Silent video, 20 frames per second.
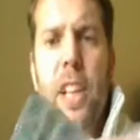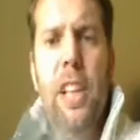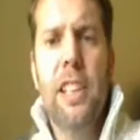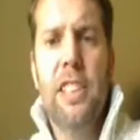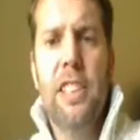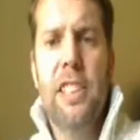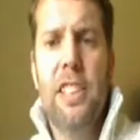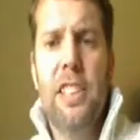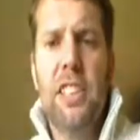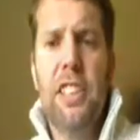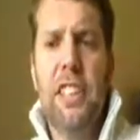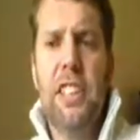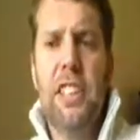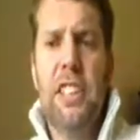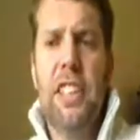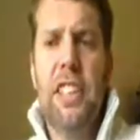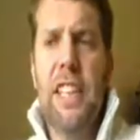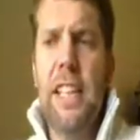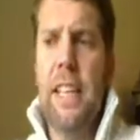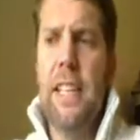As you can
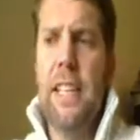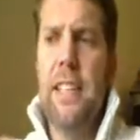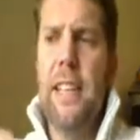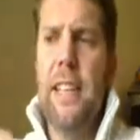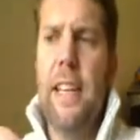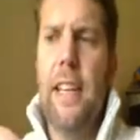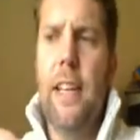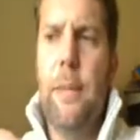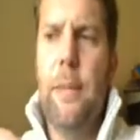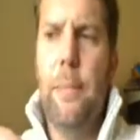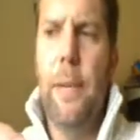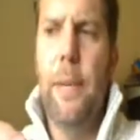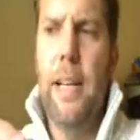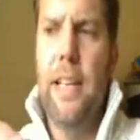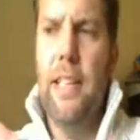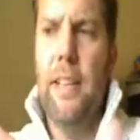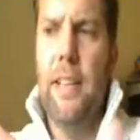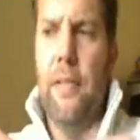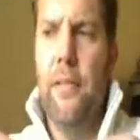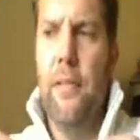see, it's in the
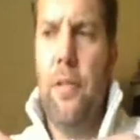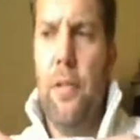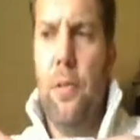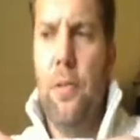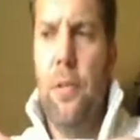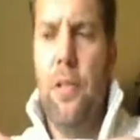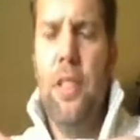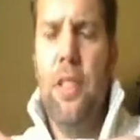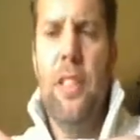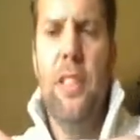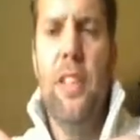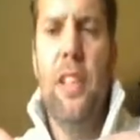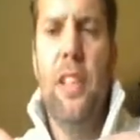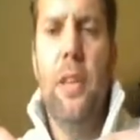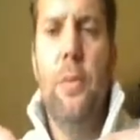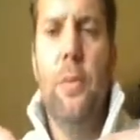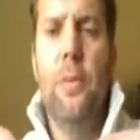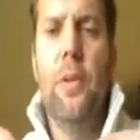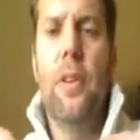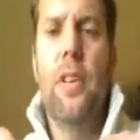plastic foil, just like
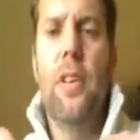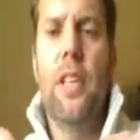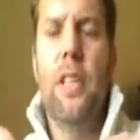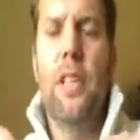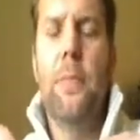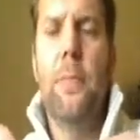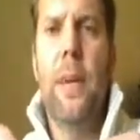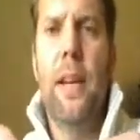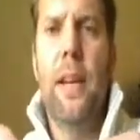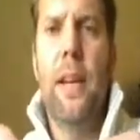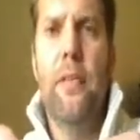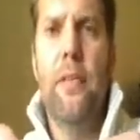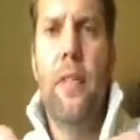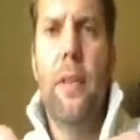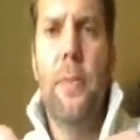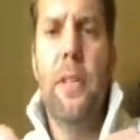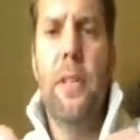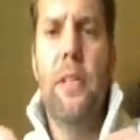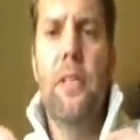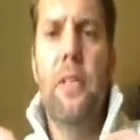you would expect
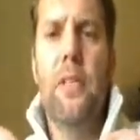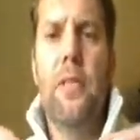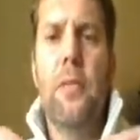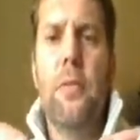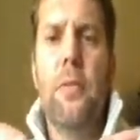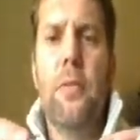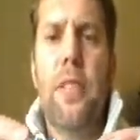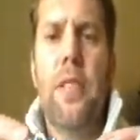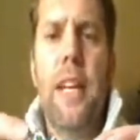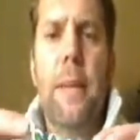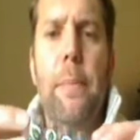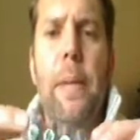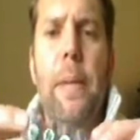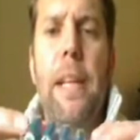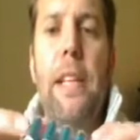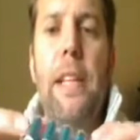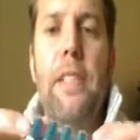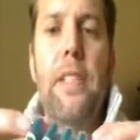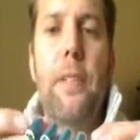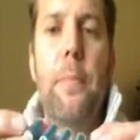pharmaceutical
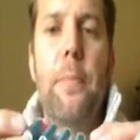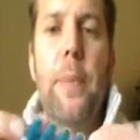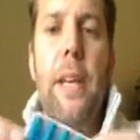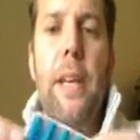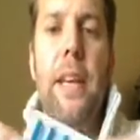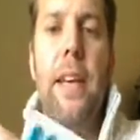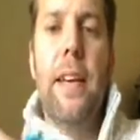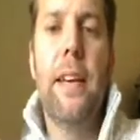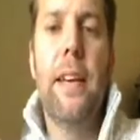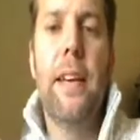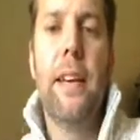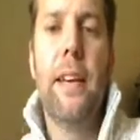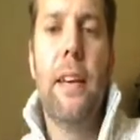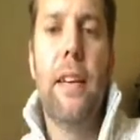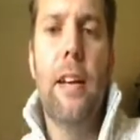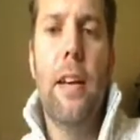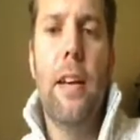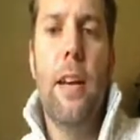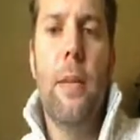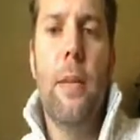tablets to be in,
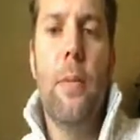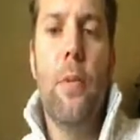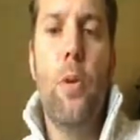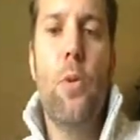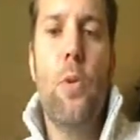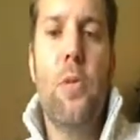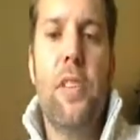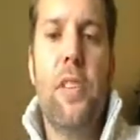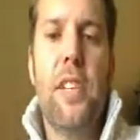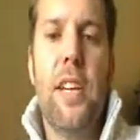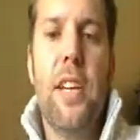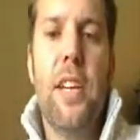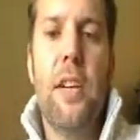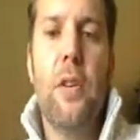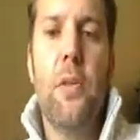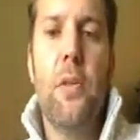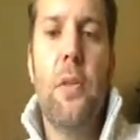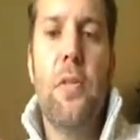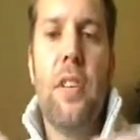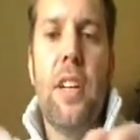all
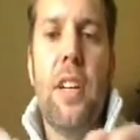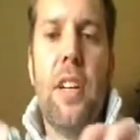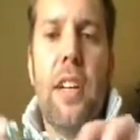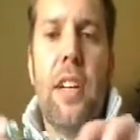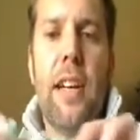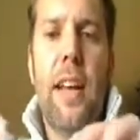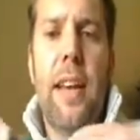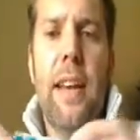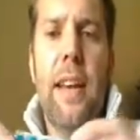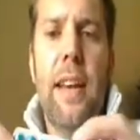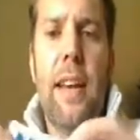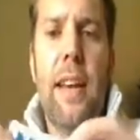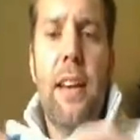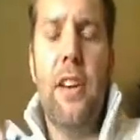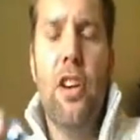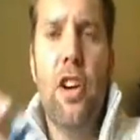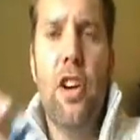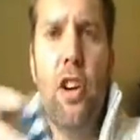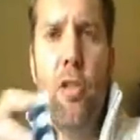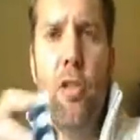sealed. And then
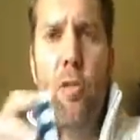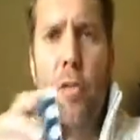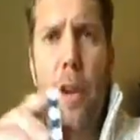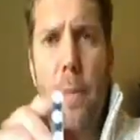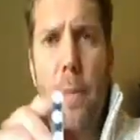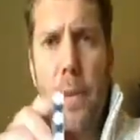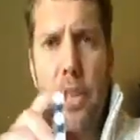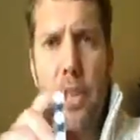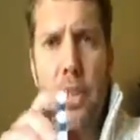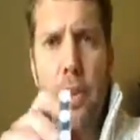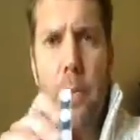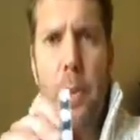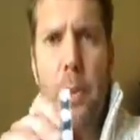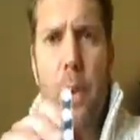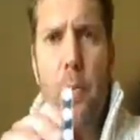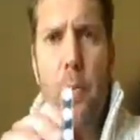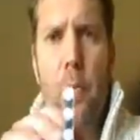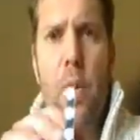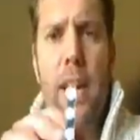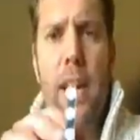you've got a rubber stop
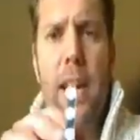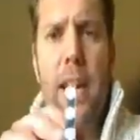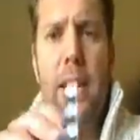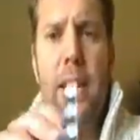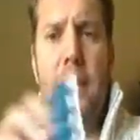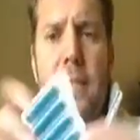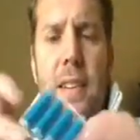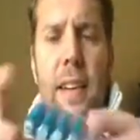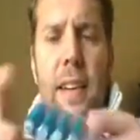up one end,